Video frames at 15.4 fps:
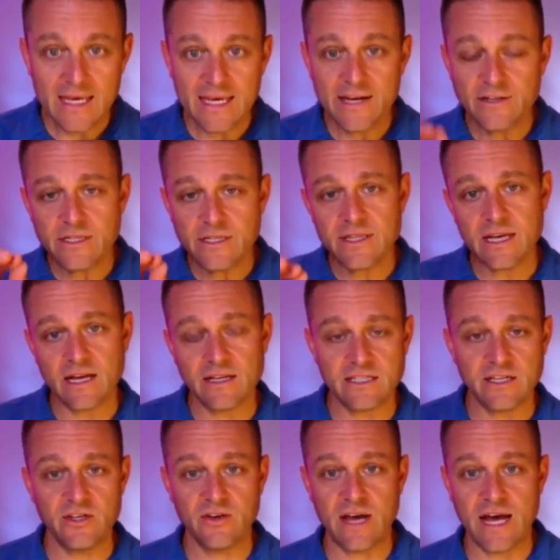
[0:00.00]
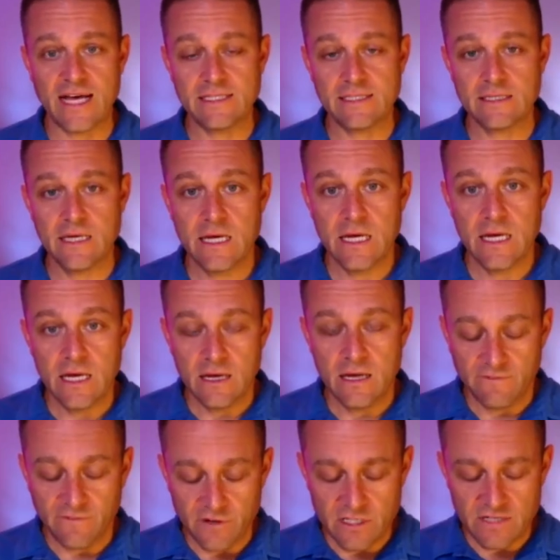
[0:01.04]
Here's the thing I'll tell you guys.
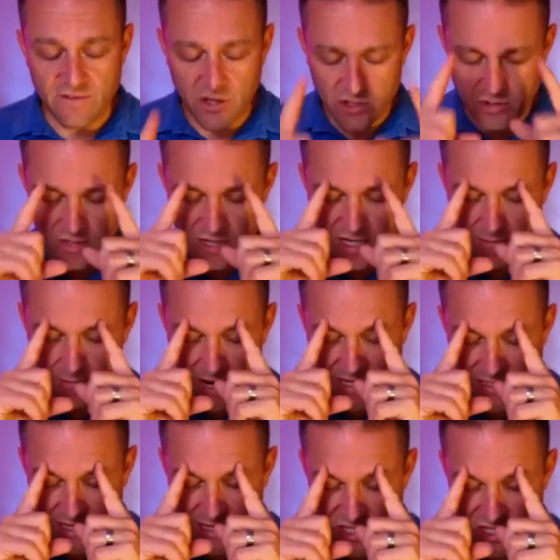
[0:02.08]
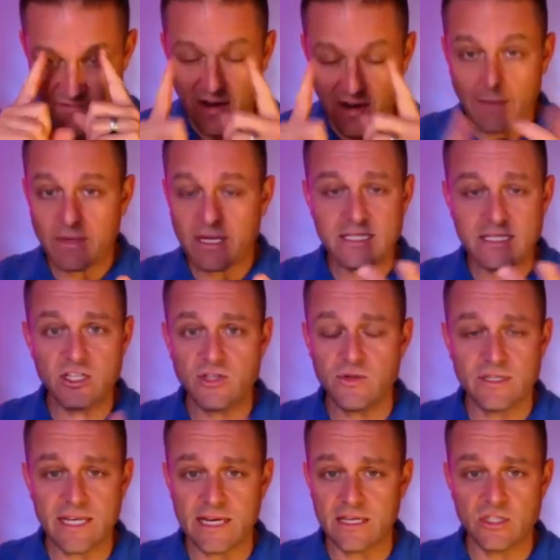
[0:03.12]
First of all, you need a mindset shift. I'm going to teach you in a
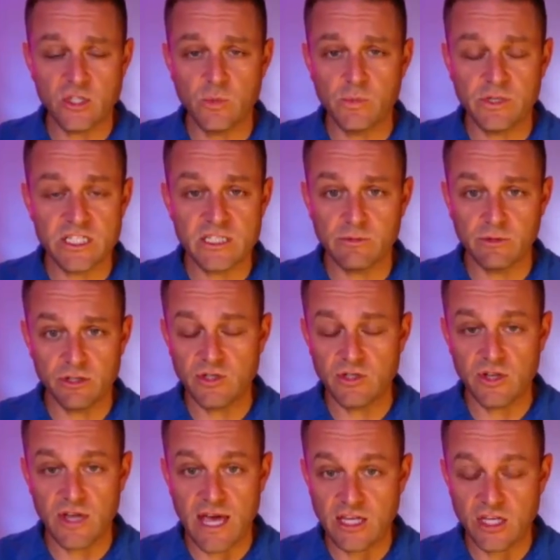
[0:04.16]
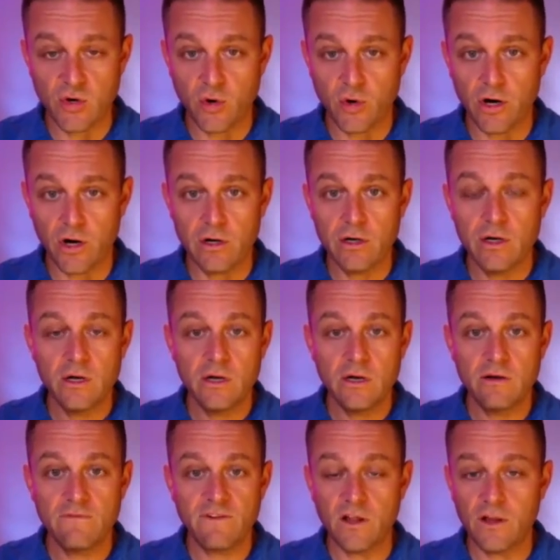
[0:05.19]
second two principles so that your
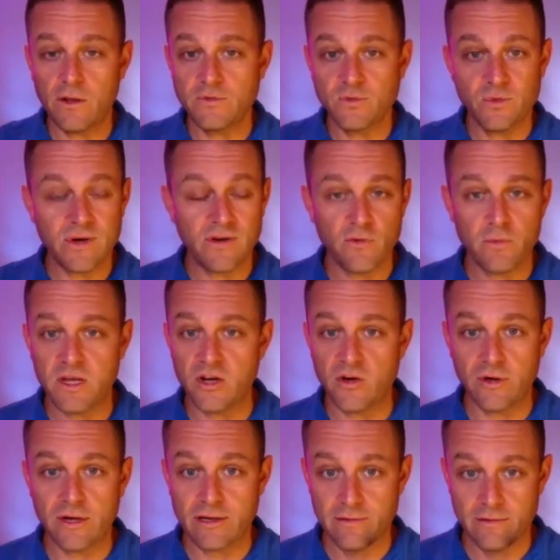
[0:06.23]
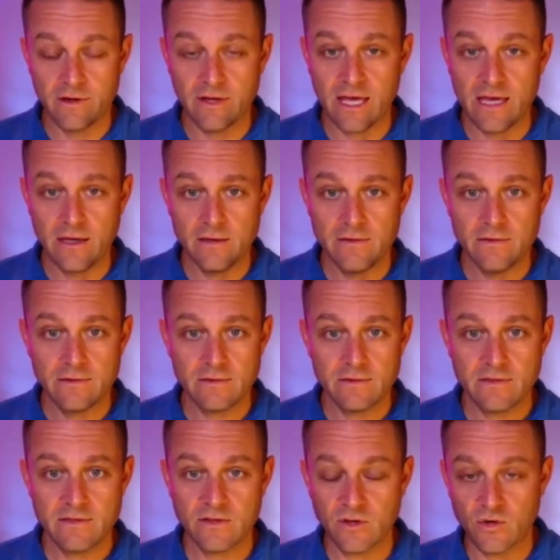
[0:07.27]
follow ups will never be annoying. Okay?
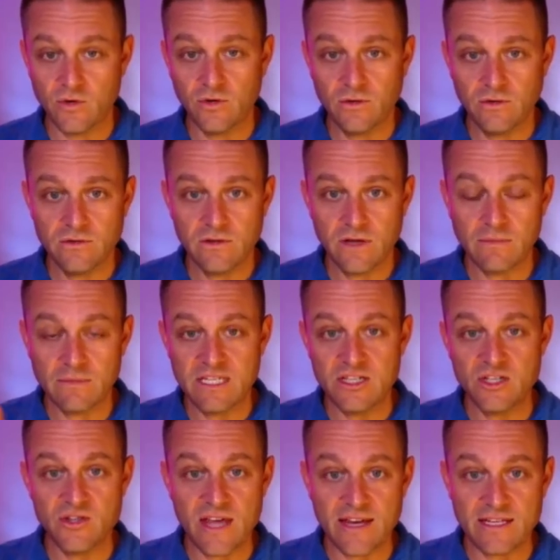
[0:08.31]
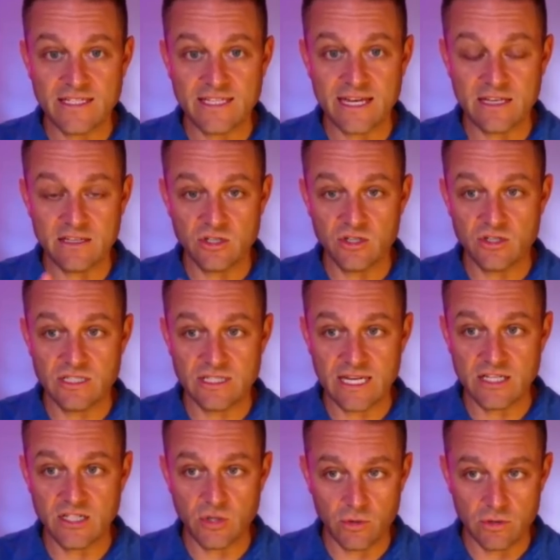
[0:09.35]
be cool? I'm going to teach you that in a second, so
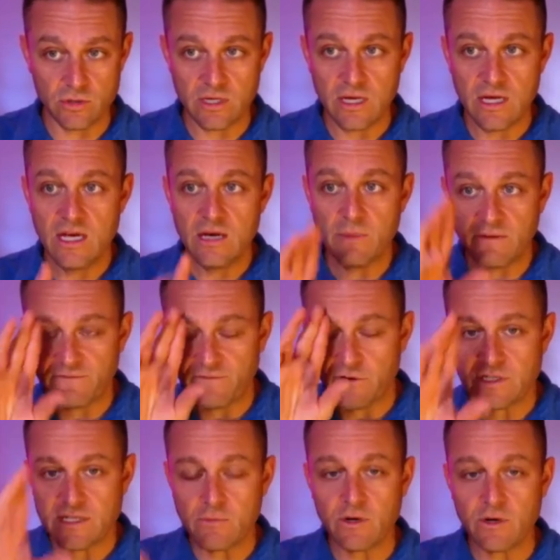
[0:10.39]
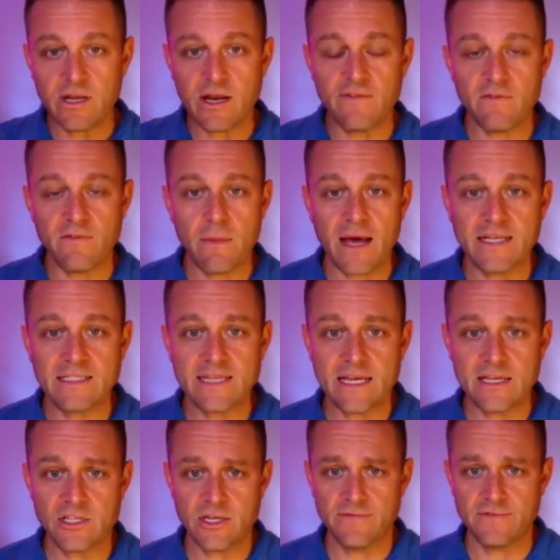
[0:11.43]
stay tuned. But first, I want you to have a
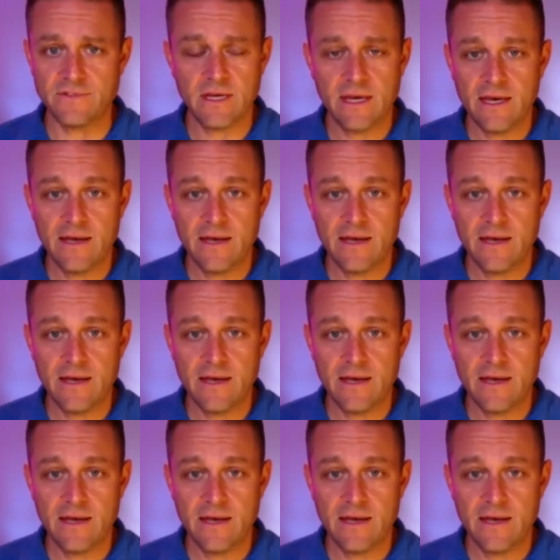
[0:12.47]
mindset shift.